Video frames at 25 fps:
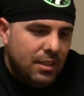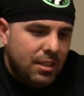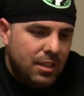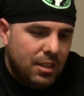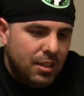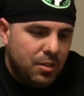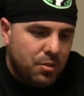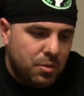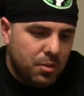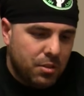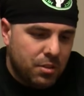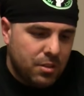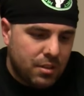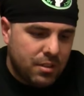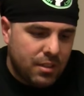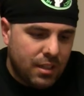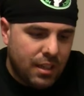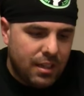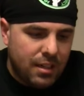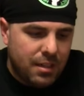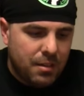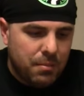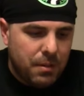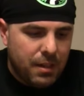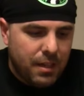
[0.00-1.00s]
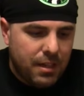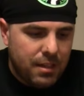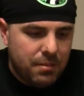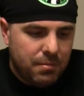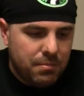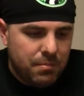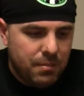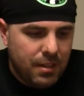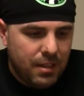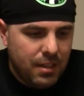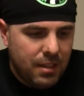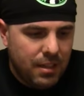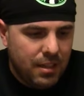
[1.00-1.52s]
She gets real excited about them.
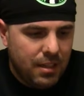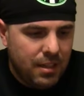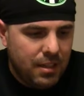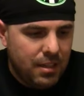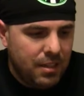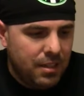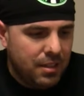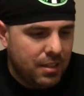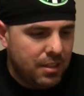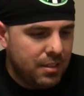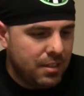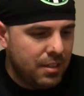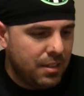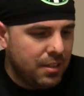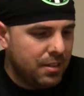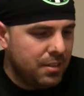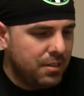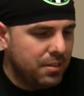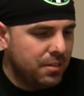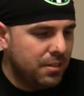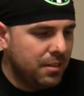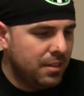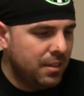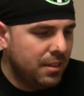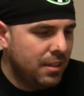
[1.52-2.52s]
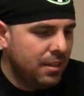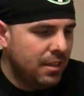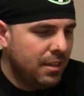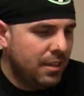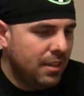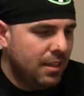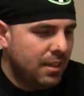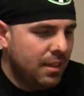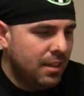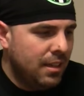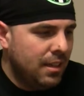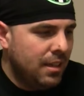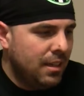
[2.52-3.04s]
So,
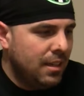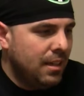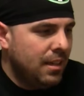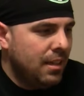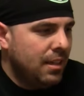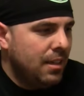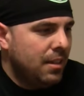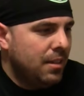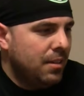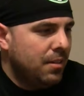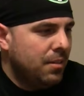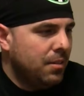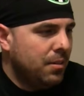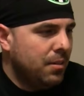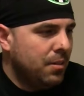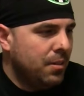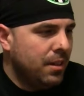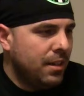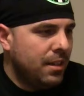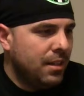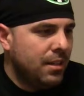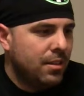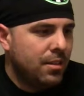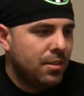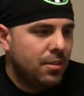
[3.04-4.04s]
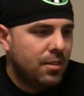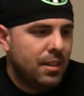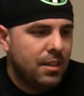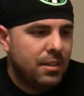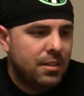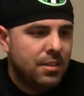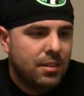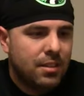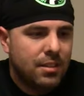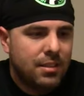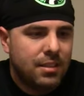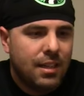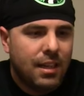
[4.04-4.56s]
go ahead and throw that
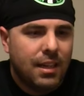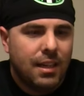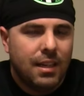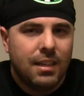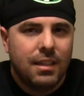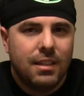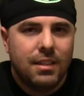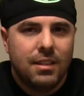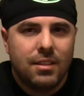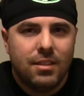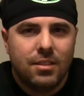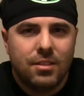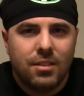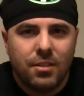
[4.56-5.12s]
to the side.